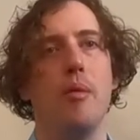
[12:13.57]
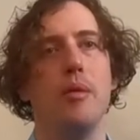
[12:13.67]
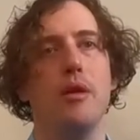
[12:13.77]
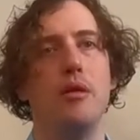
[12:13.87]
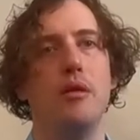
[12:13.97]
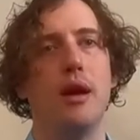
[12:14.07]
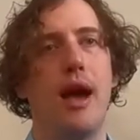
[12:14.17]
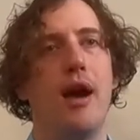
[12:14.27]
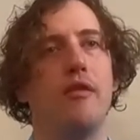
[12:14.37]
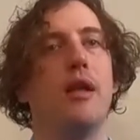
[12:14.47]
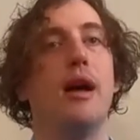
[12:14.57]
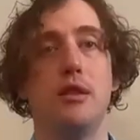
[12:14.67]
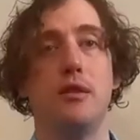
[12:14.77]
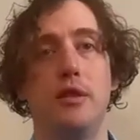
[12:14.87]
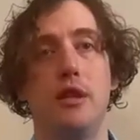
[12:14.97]
you get to have lots
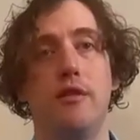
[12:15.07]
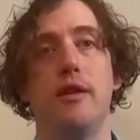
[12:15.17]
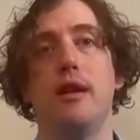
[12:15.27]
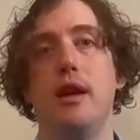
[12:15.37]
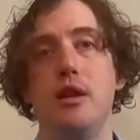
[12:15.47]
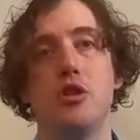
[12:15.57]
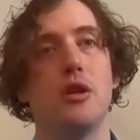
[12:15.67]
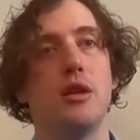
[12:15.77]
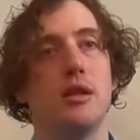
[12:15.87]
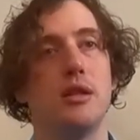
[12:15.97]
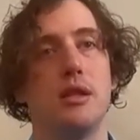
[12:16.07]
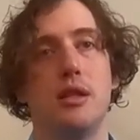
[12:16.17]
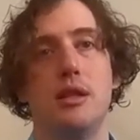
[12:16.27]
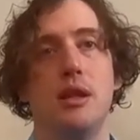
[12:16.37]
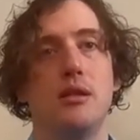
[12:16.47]
of different
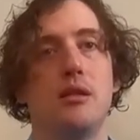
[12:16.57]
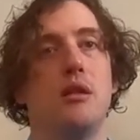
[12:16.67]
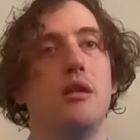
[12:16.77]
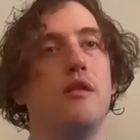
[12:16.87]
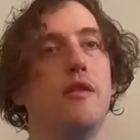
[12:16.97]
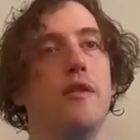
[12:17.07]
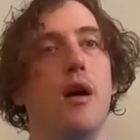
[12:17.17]
interests that sort of